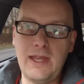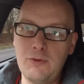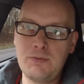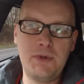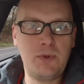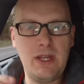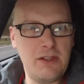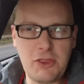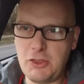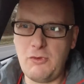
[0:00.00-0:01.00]
It was
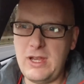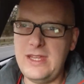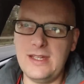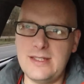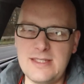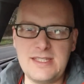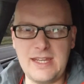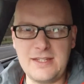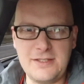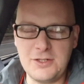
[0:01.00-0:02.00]
between 3 and
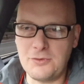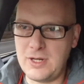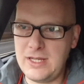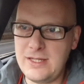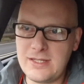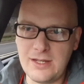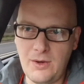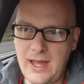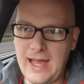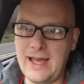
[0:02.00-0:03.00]
6 degrees,
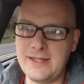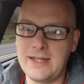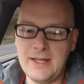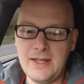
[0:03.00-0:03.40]
so I had